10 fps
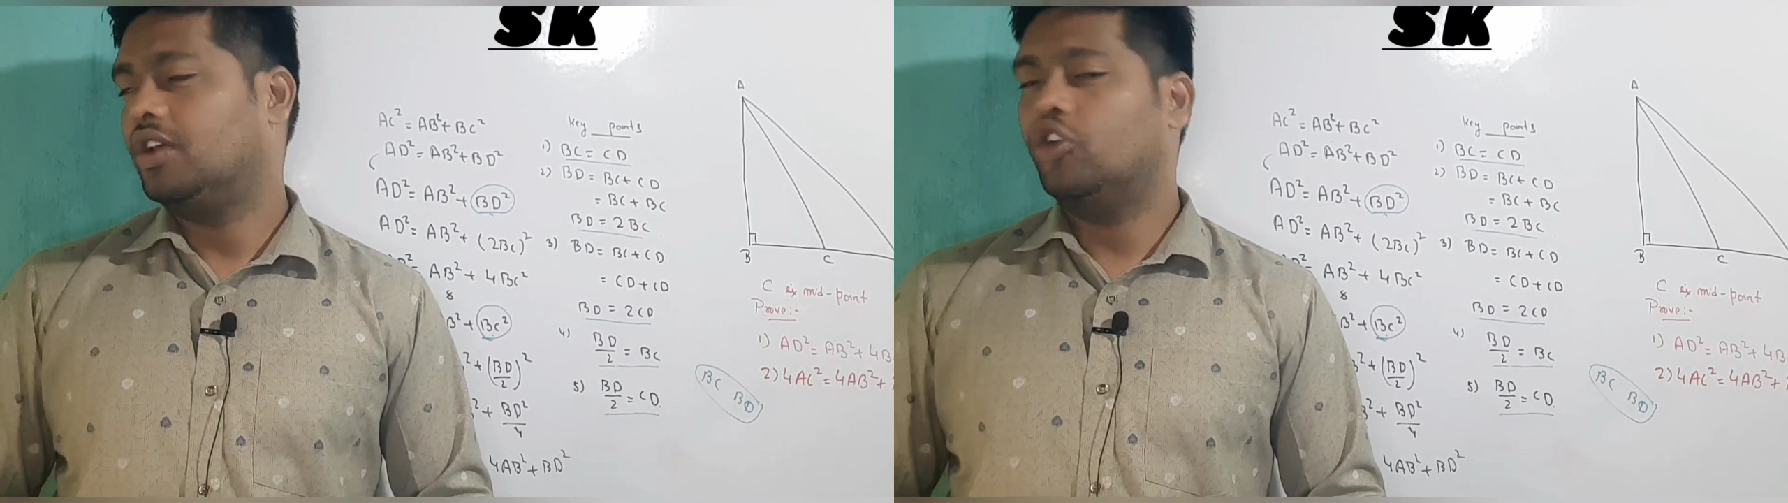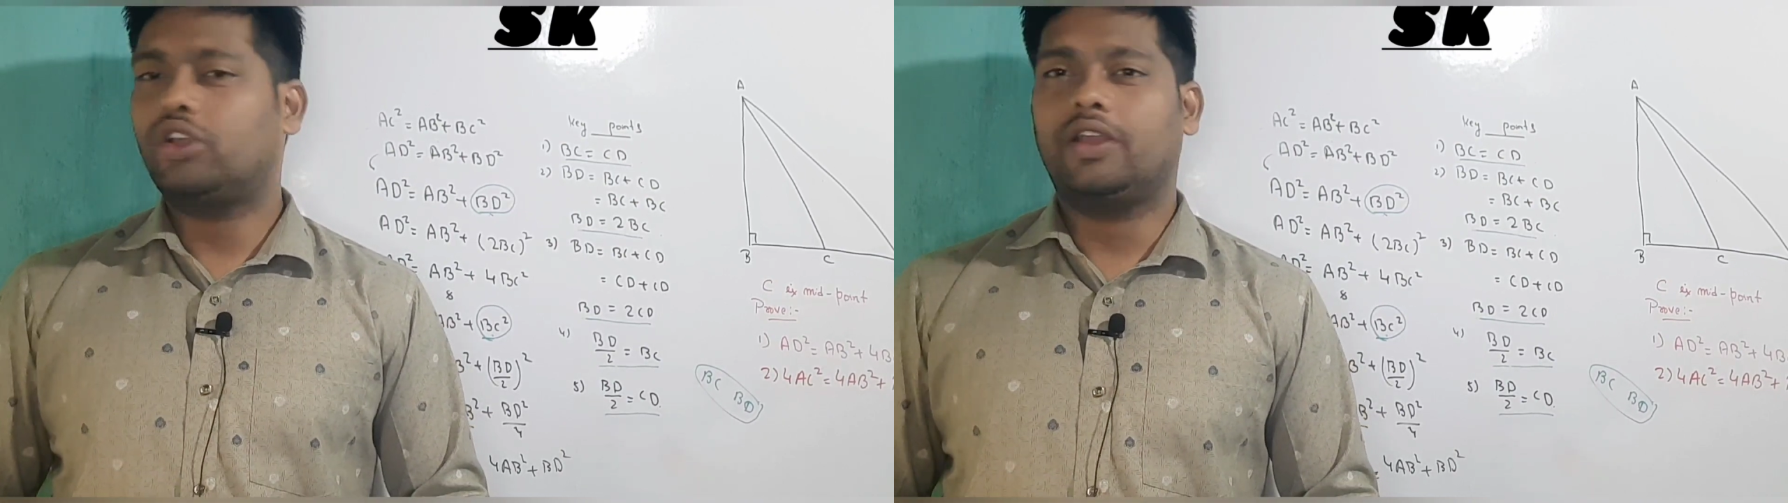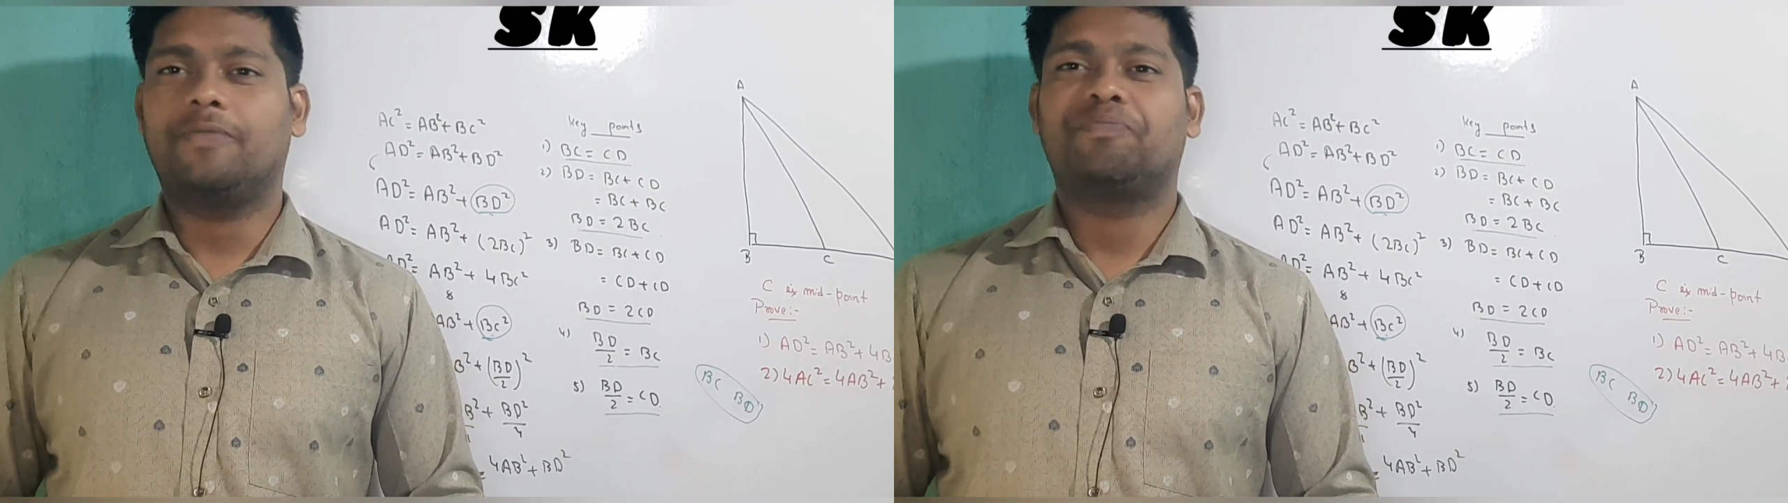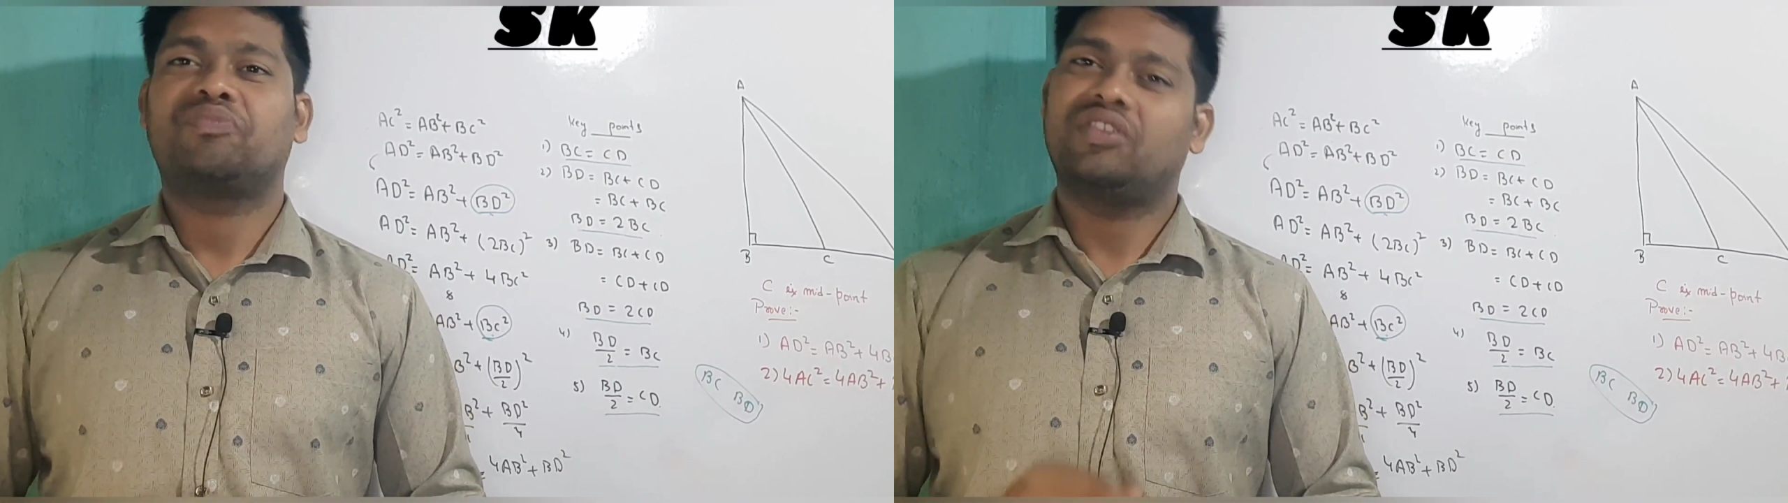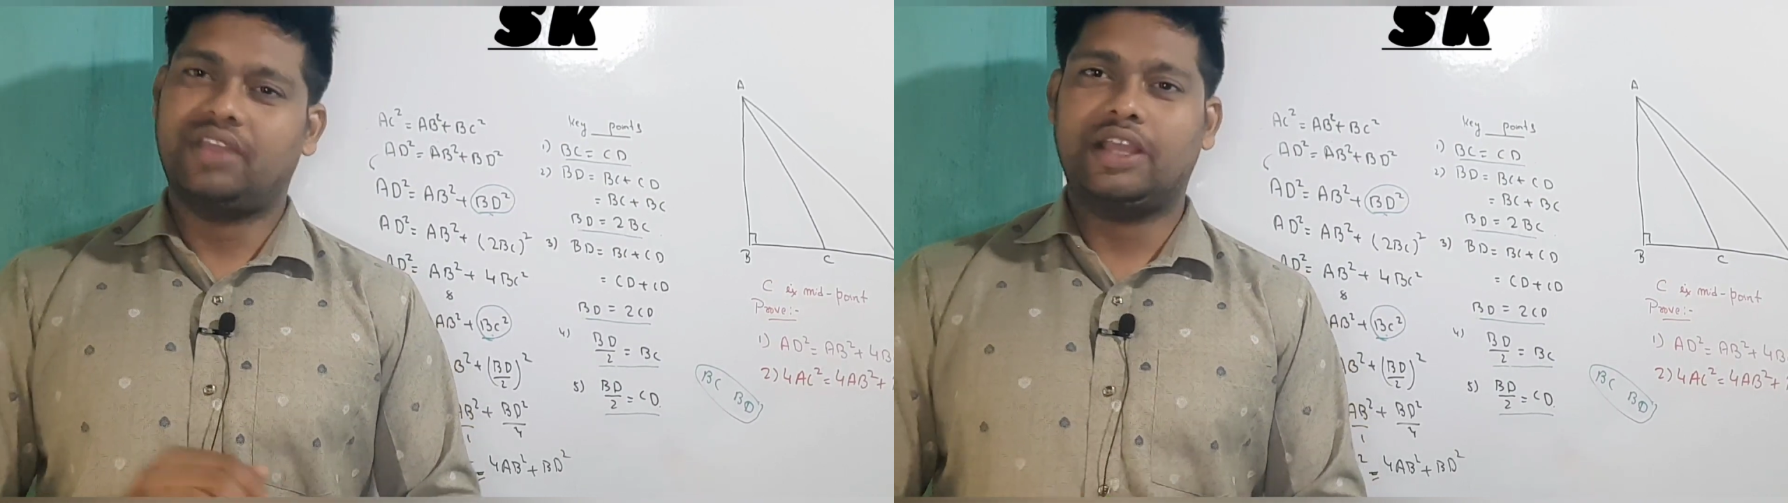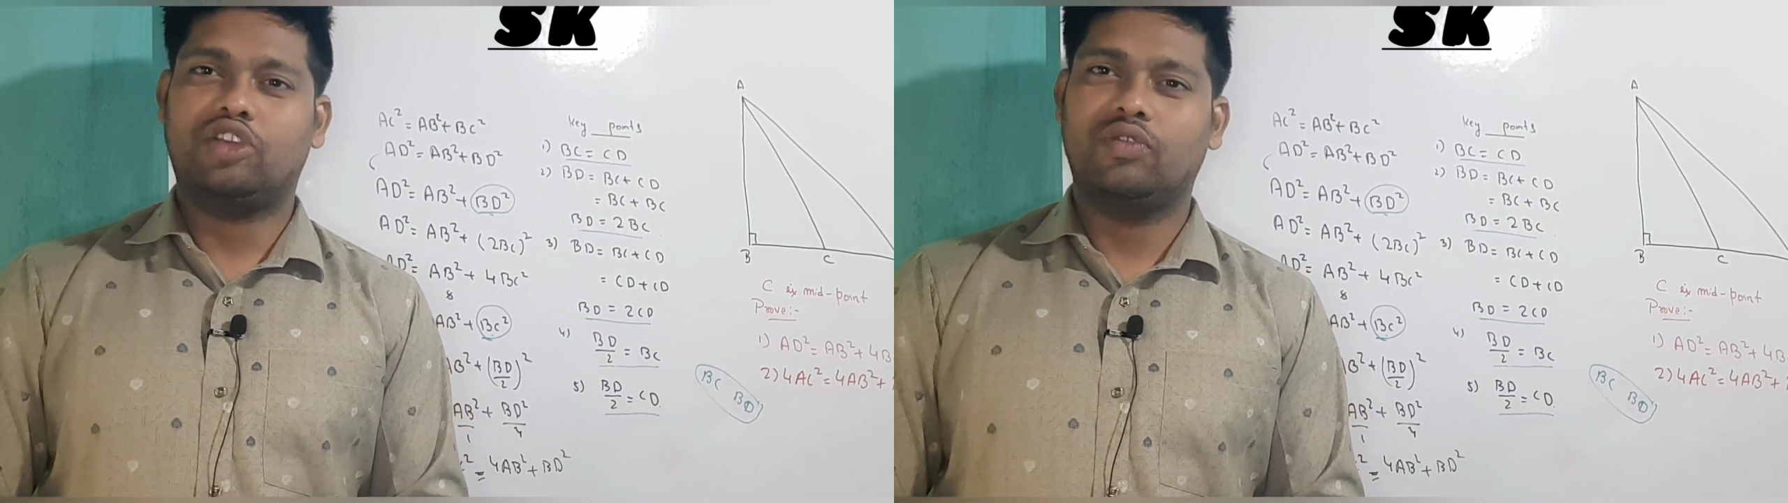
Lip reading: Okay, thank you.